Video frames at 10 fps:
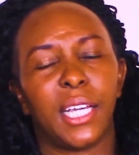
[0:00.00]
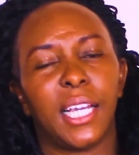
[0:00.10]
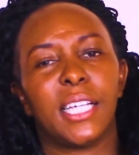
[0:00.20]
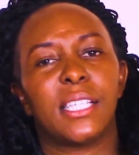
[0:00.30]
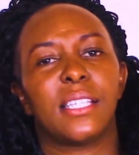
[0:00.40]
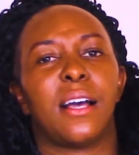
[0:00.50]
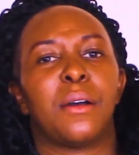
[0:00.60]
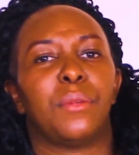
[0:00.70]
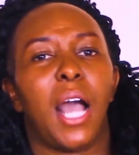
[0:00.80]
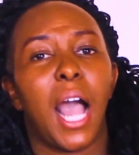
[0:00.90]
is
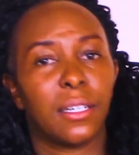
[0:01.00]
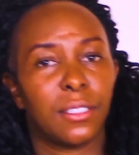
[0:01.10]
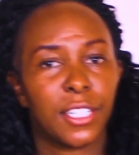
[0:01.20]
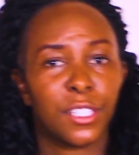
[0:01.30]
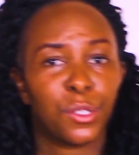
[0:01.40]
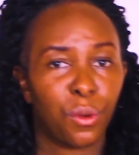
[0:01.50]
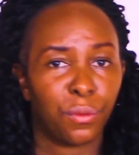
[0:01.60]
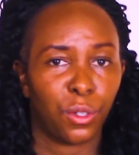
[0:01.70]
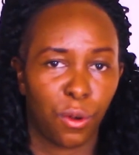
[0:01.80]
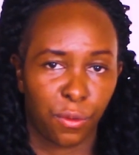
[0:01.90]

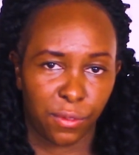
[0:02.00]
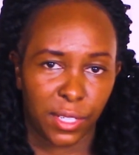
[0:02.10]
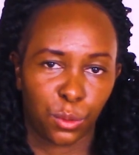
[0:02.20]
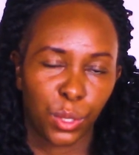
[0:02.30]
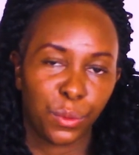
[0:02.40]
unresolved conflict.